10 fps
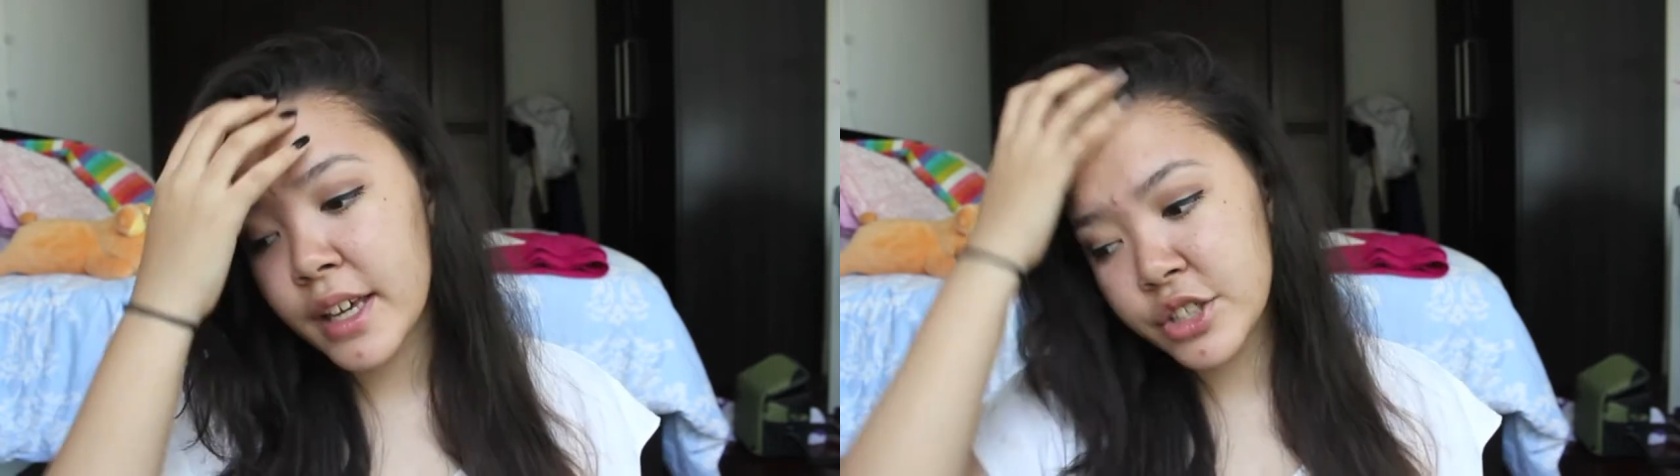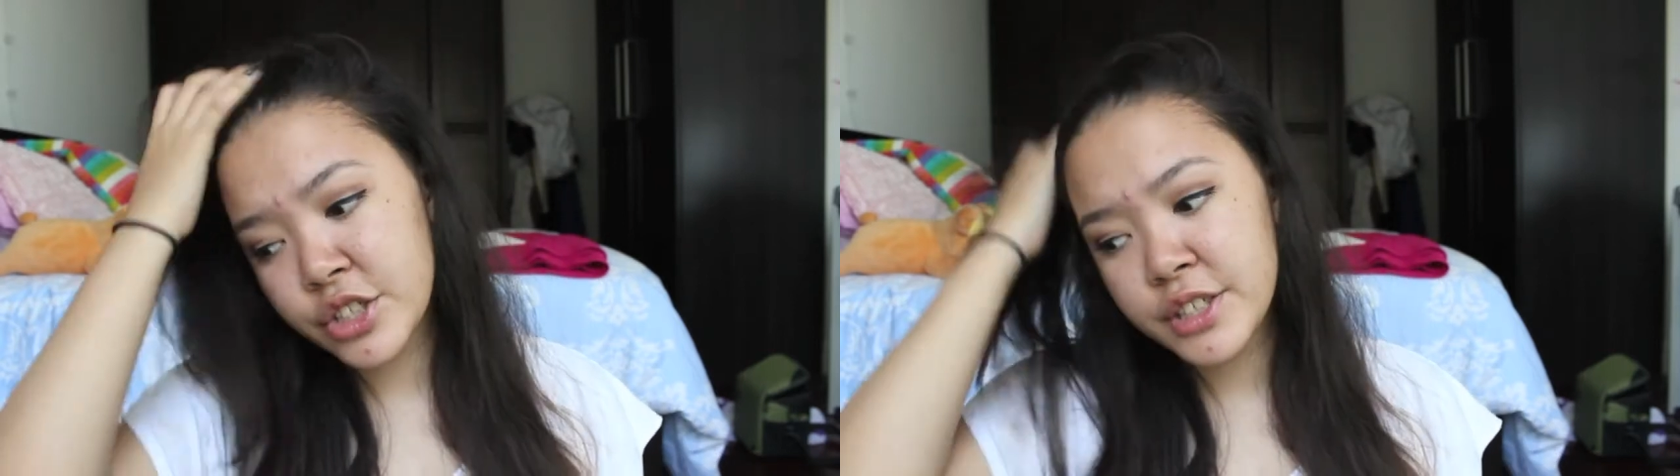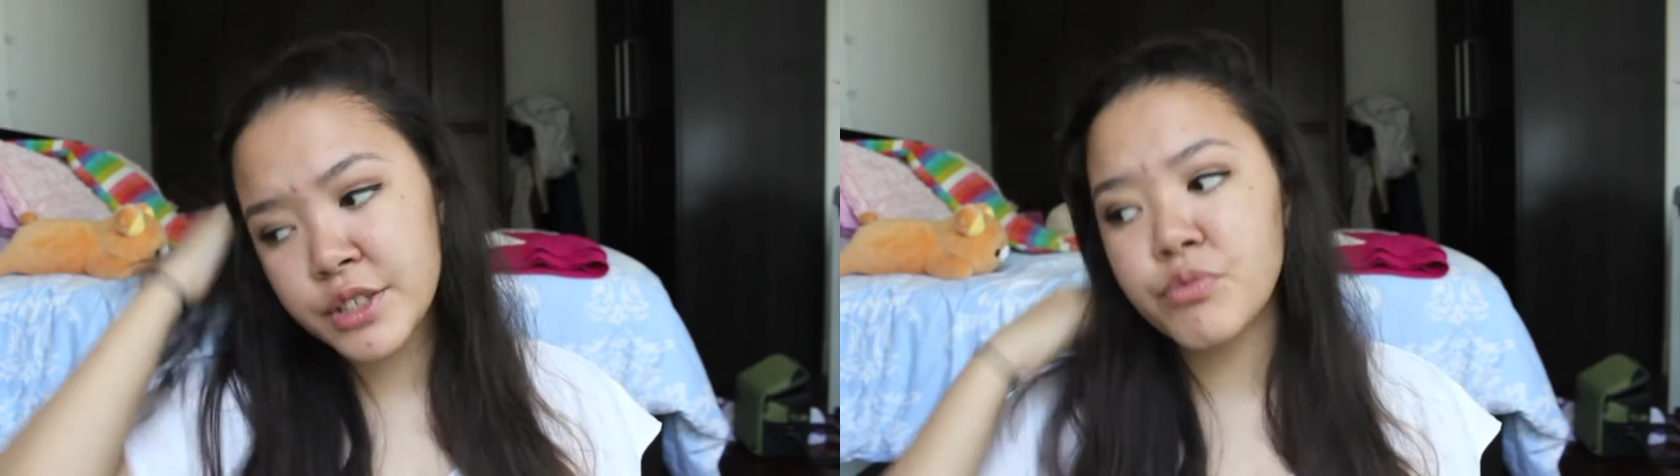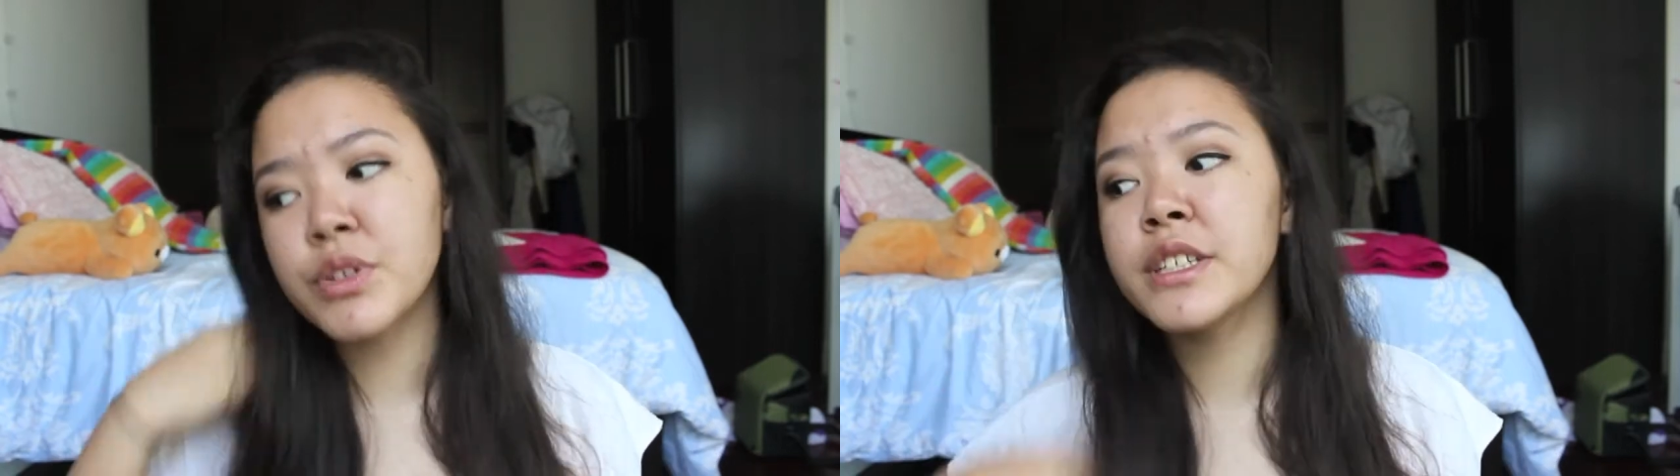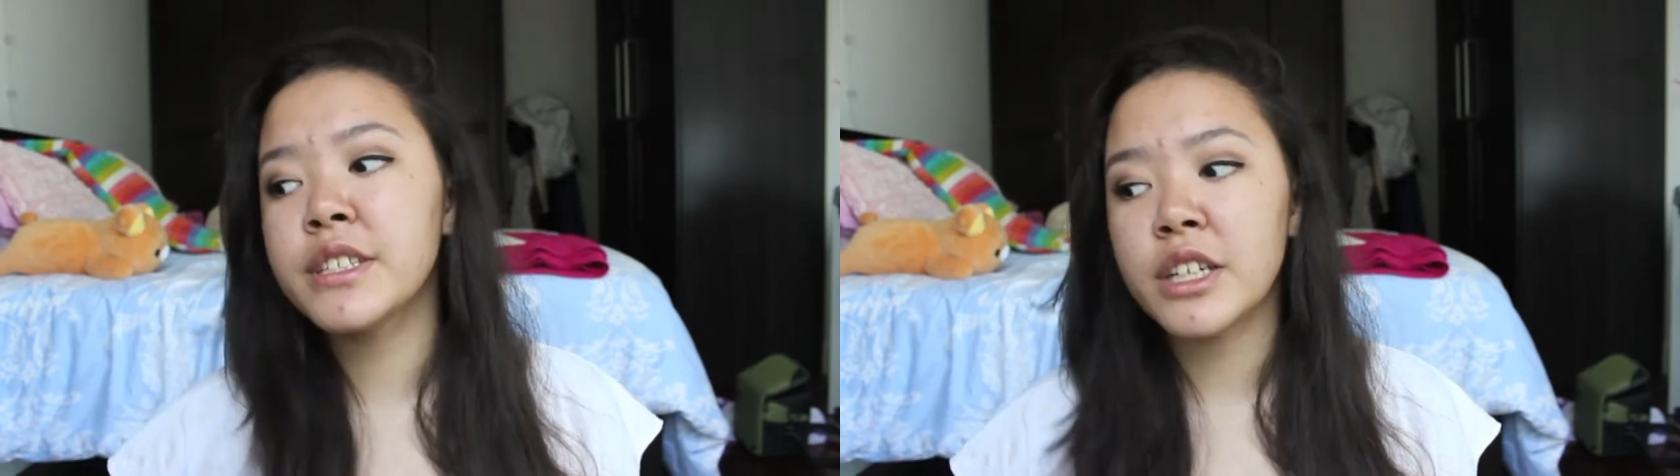and she's
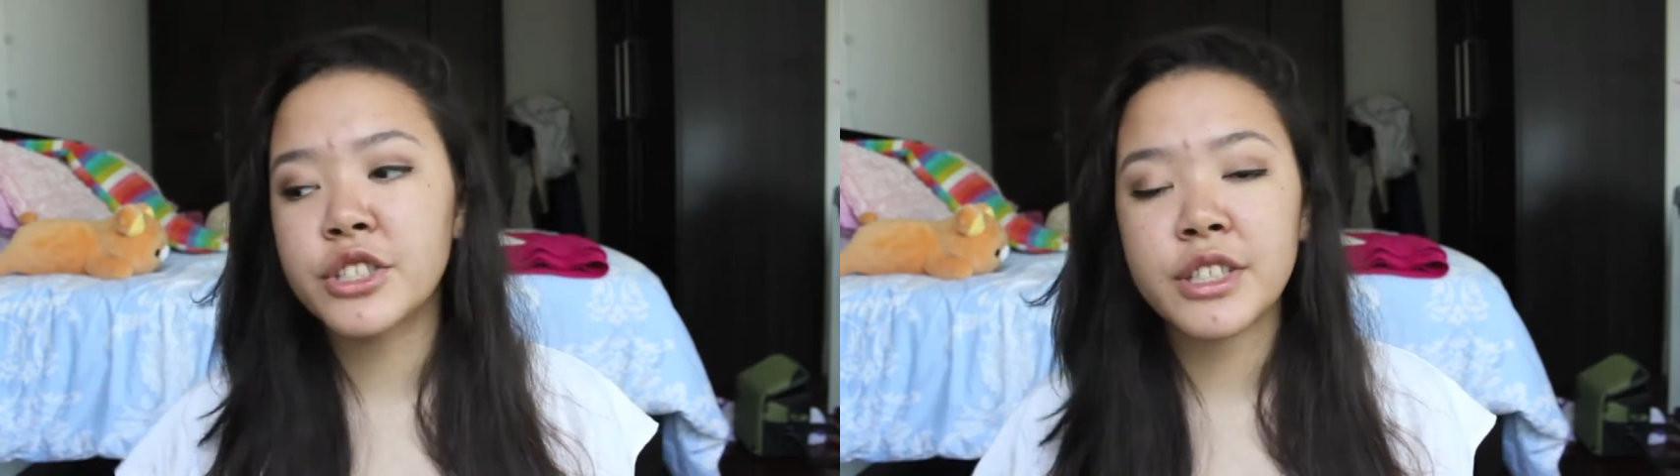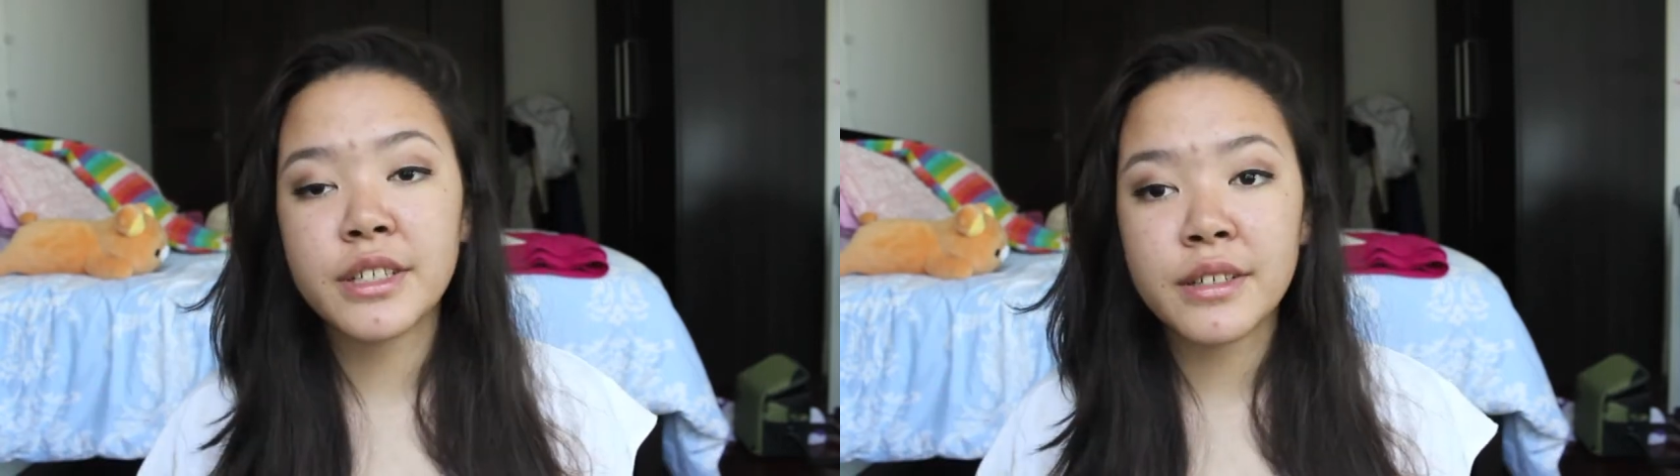really touchy,